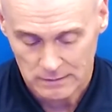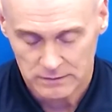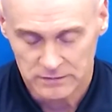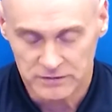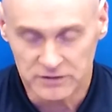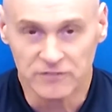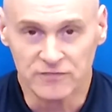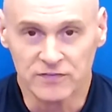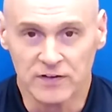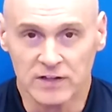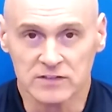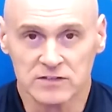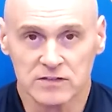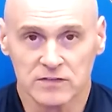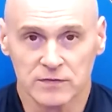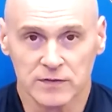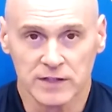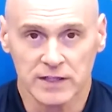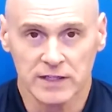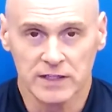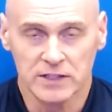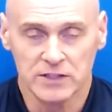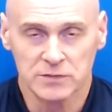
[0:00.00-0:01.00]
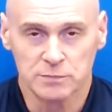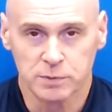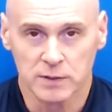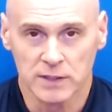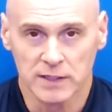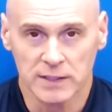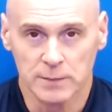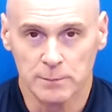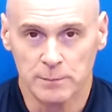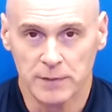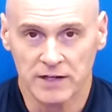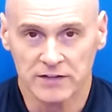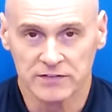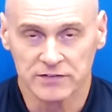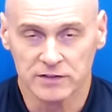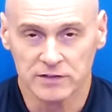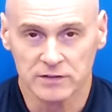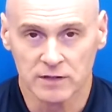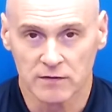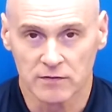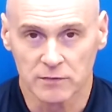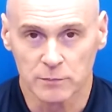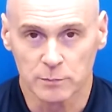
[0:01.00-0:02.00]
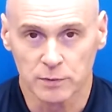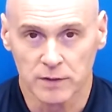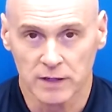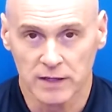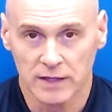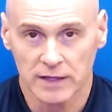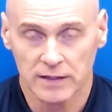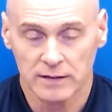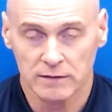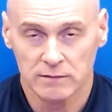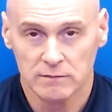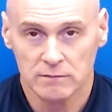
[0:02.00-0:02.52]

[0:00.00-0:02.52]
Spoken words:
defensively he's playing the best he's ever played.